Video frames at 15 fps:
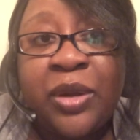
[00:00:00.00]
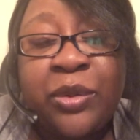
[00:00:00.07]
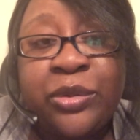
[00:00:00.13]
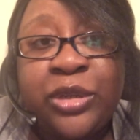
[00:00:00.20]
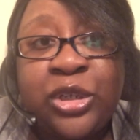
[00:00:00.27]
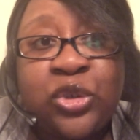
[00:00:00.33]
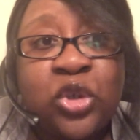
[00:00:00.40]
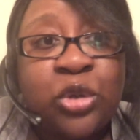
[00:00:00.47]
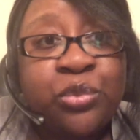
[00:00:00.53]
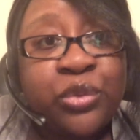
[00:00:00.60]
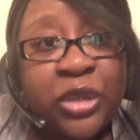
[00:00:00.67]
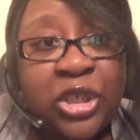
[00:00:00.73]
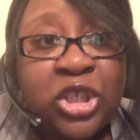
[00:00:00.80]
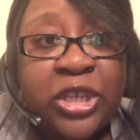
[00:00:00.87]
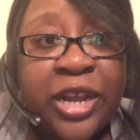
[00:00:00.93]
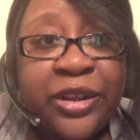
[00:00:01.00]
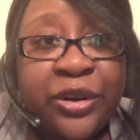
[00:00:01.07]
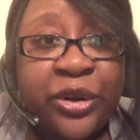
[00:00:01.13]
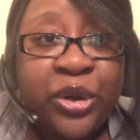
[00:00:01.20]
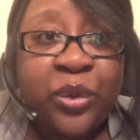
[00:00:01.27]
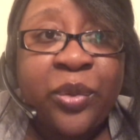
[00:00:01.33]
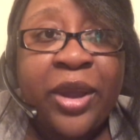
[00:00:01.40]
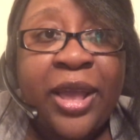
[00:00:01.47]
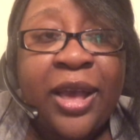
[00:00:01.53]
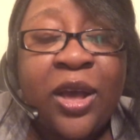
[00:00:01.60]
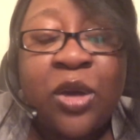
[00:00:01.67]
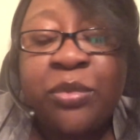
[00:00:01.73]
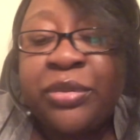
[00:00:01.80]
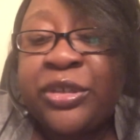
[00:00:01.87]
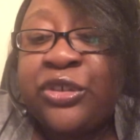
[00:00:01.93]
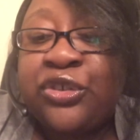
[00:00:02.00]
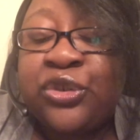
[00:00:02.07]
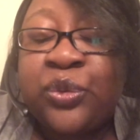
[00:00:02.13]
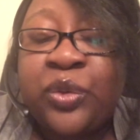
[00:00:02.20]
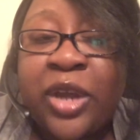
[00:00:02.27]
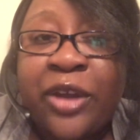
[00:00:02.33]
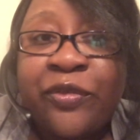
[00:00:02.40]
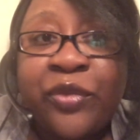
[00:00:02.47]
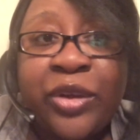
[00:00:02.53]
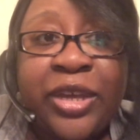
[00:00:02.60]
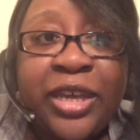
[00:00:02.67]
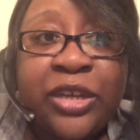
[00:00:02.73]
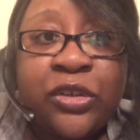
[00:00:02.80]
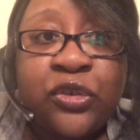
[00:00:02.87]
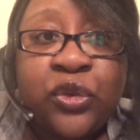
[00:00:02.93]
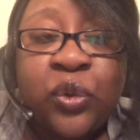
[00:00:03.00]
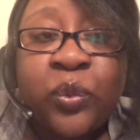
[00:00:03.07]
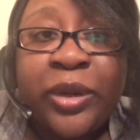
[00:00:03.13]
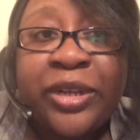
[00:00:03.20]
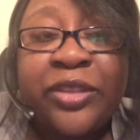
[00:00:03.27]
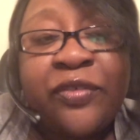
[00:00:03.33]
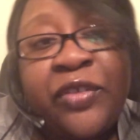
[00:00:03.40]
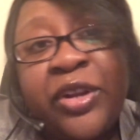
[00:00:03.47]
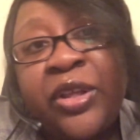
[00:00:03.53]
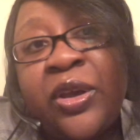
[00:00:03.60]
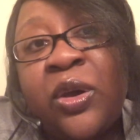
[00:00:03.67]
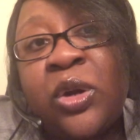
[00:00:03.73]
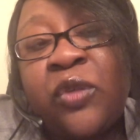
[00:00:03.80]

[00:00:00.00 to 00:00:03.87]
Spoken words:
I really do appreciate it. On your way out, please do not forget to rate the video.